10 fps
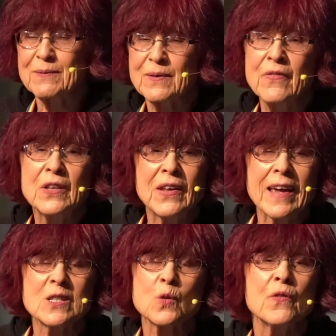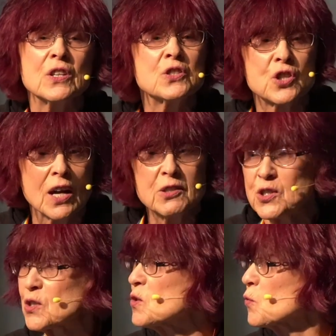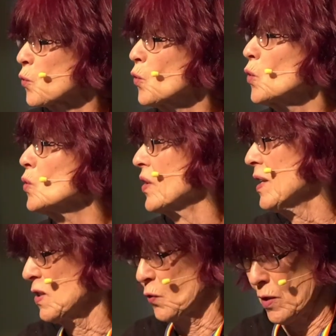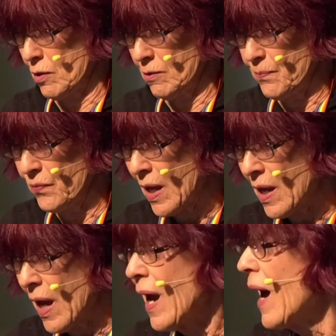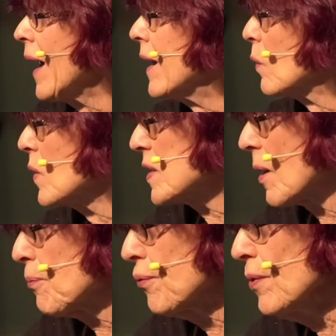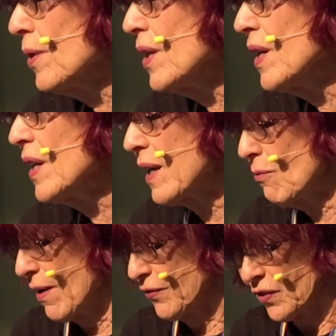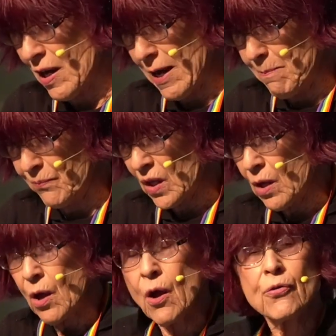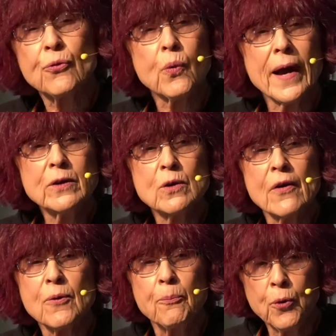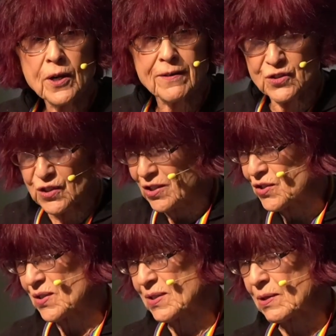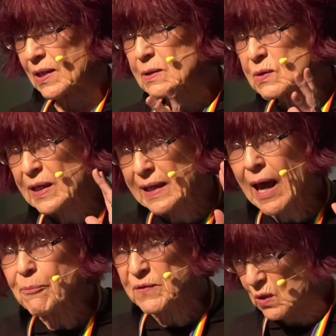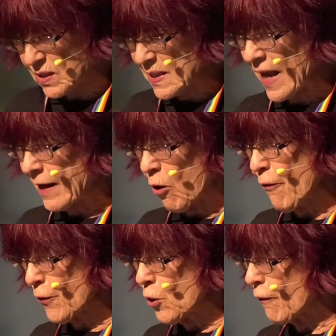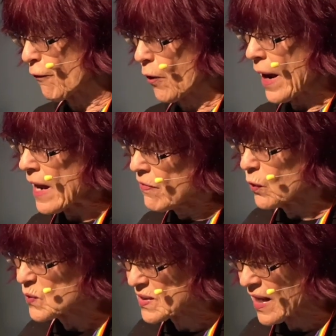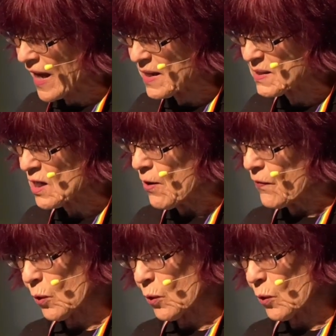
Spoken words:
in the days when the judges ruled Israel. And it was a pretty rough time. The writer of the book of Judges kept saying over and over, in those days, there